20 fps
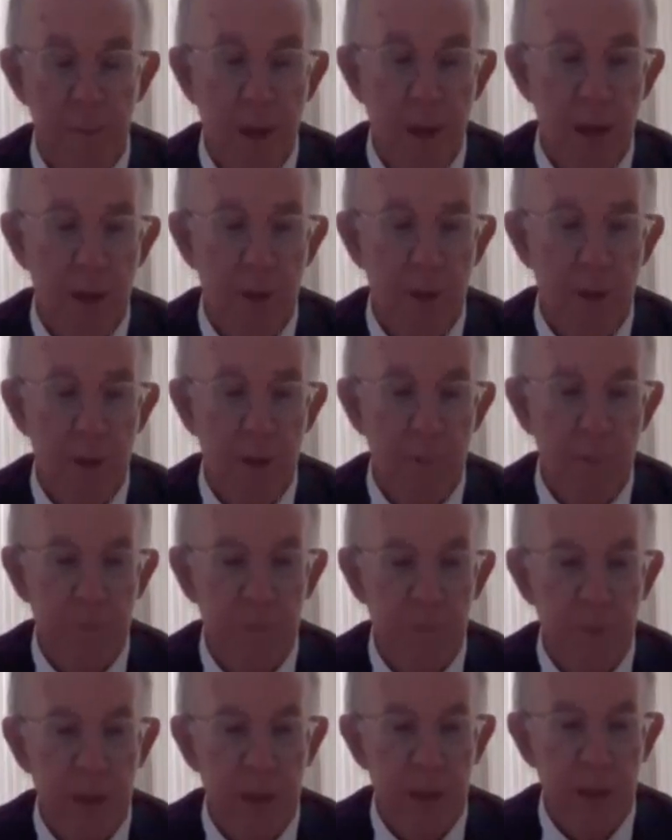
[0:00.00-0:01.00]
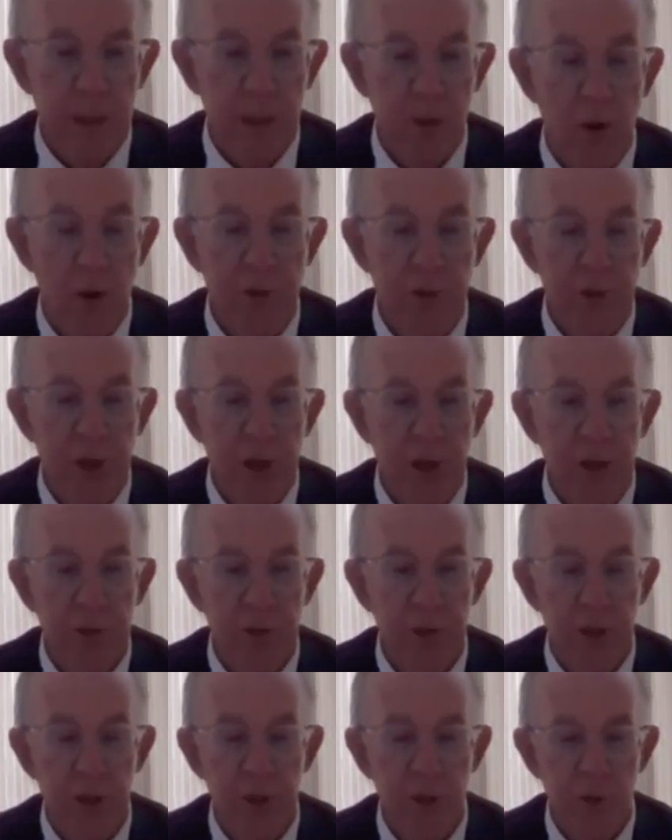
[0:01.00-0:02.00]
somehow
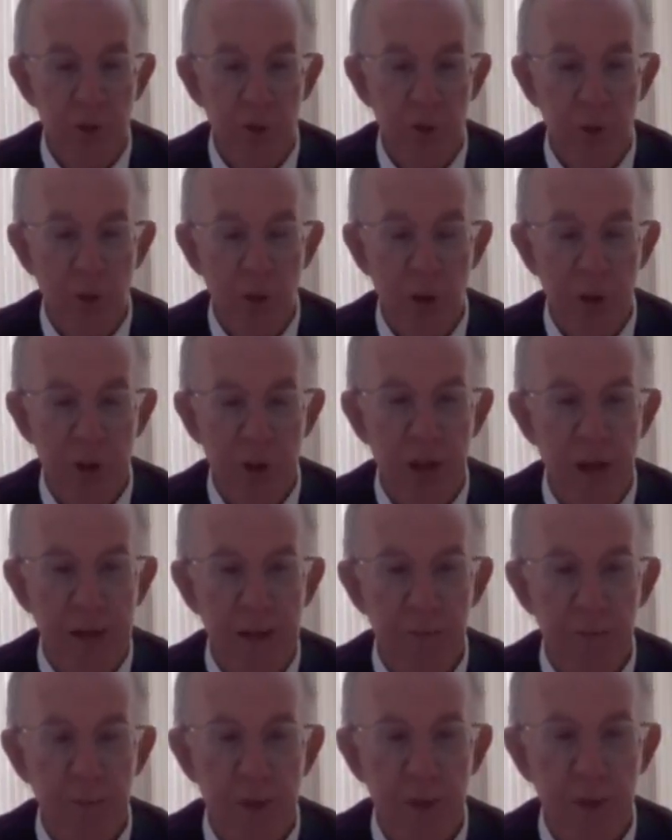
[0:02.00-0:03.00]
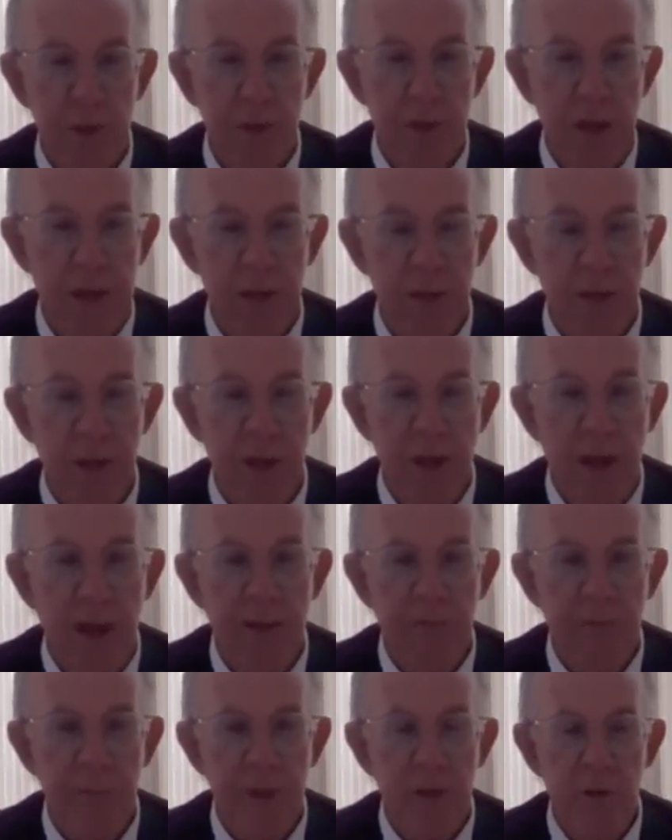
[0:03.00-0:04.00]
contradictory to her statement that there
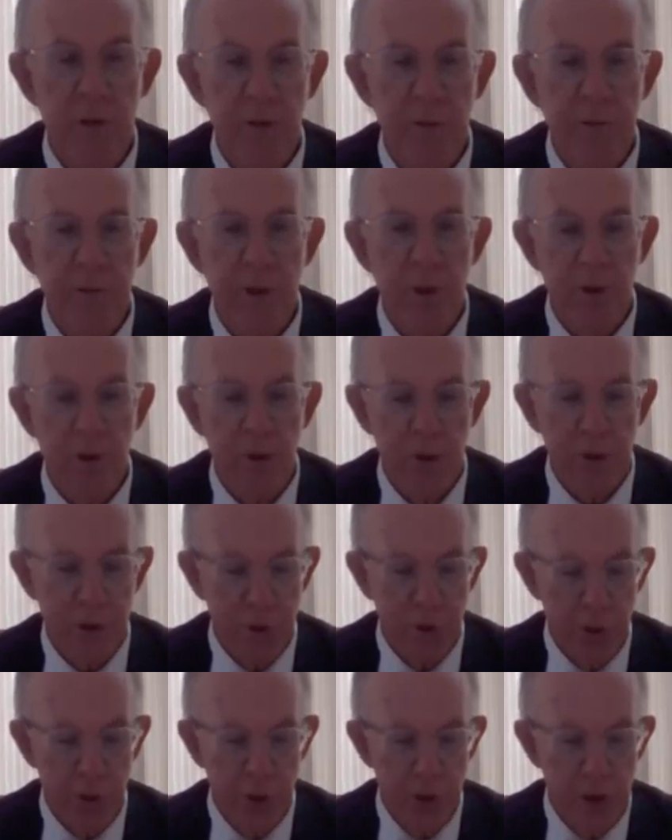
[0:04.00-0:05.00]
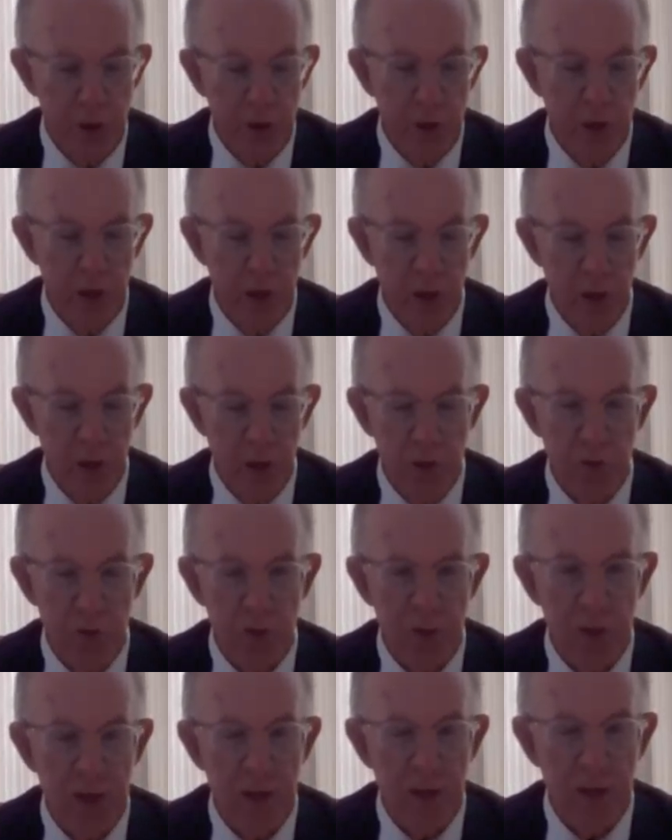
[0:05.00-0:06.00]
have been referrals to her, is
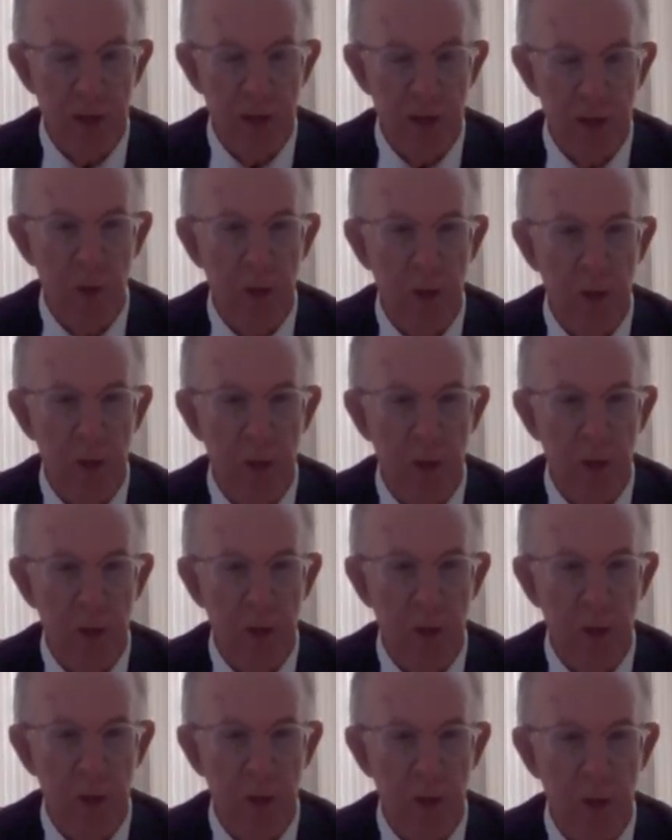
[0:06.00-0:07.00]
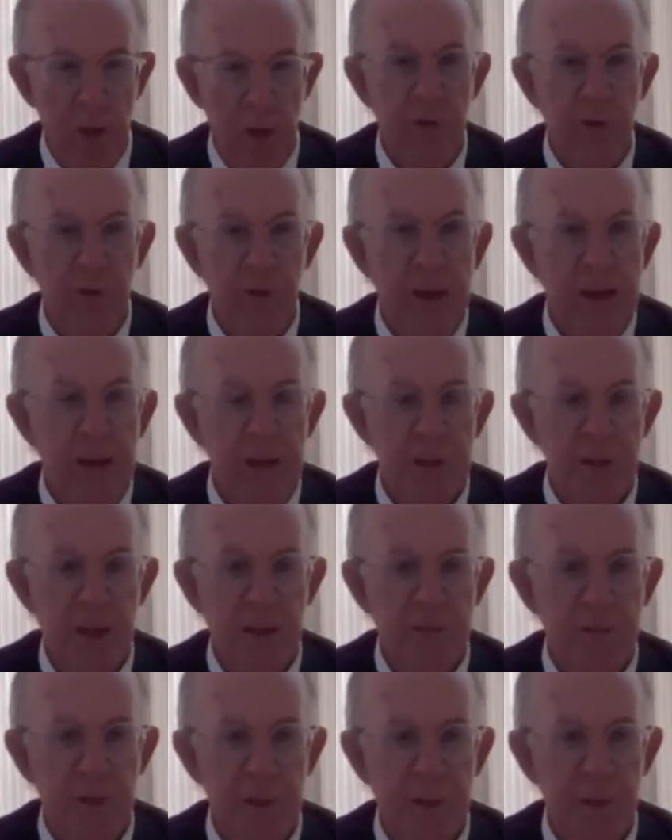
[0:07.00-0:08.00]
to say, well, we haven't really
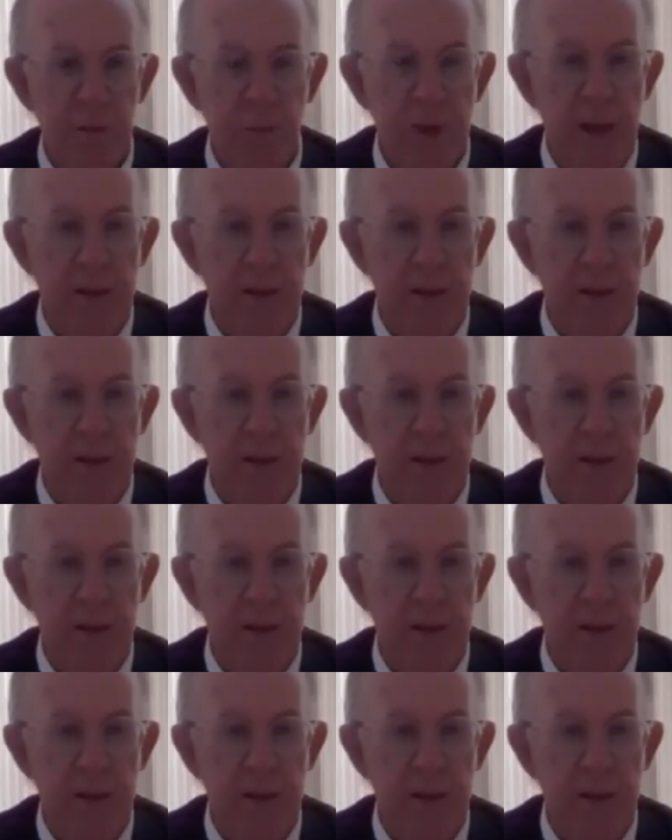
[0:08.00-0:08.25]
suffered